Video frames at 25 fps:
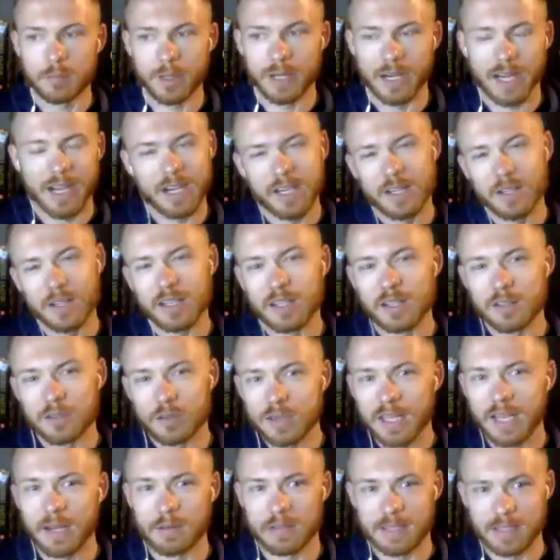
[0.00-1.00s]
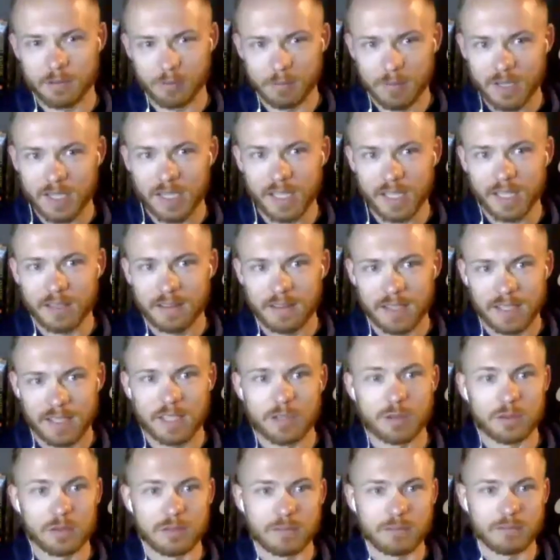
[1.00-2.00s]
But how are you going to do that without money? Like
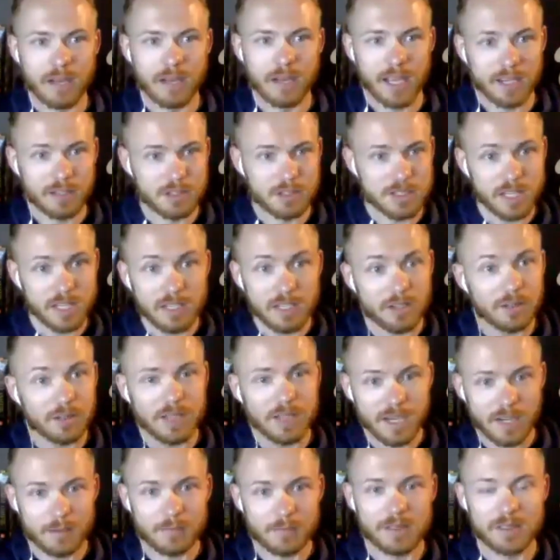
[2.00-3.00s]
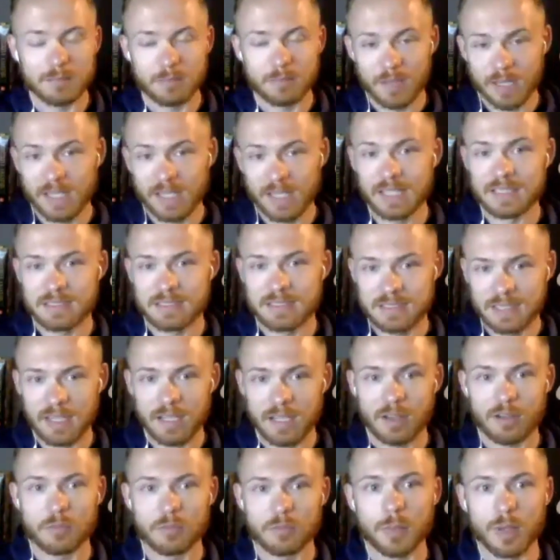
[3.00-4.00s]
you, I understand you don't care about money
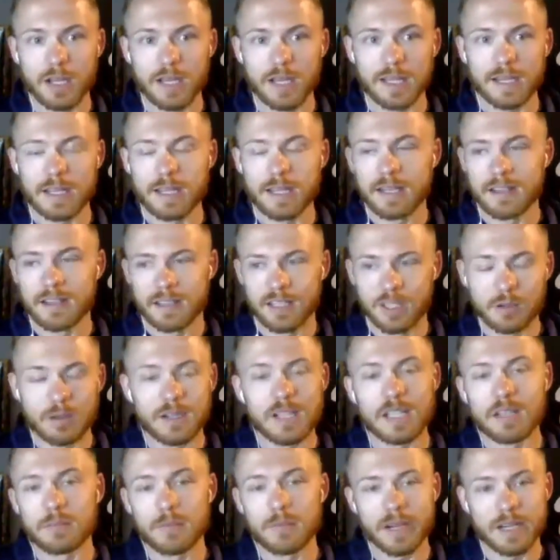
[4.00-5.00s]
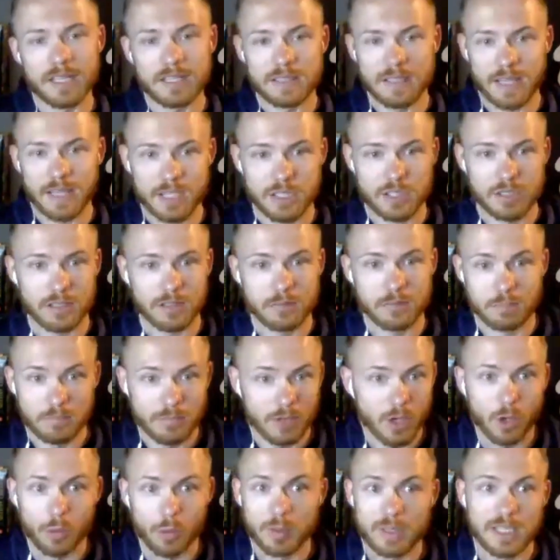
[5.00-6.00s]
itself, but you need money to actually
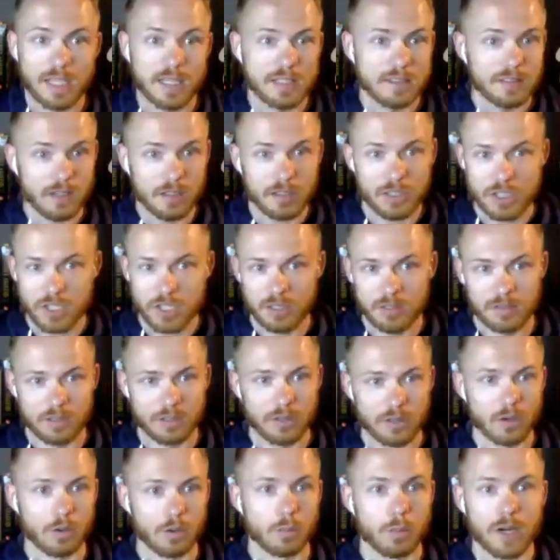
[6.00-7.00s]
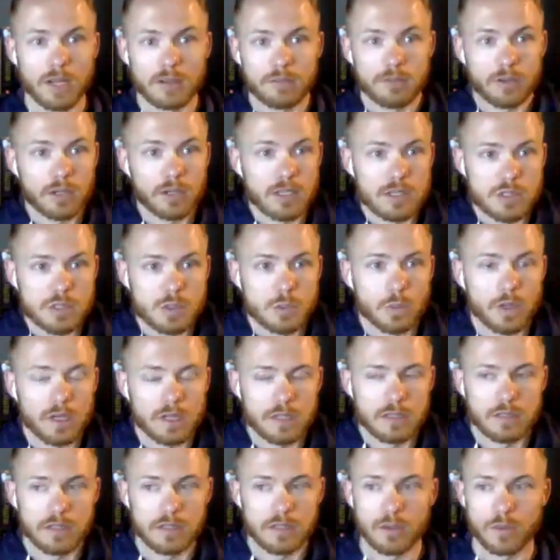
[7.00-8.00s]
open that dog shelter or whatever it is you want
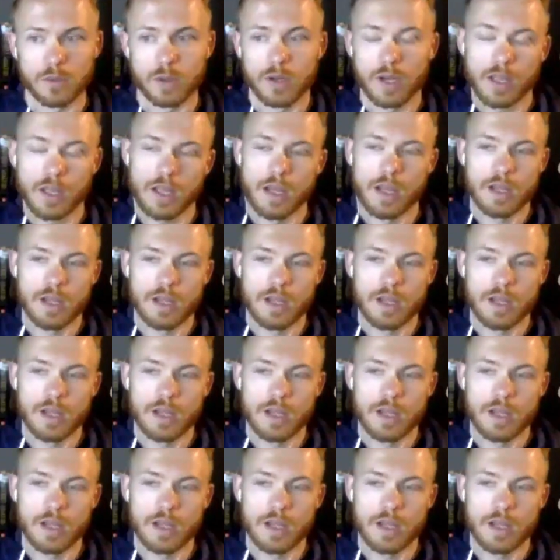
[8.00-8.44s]
to do.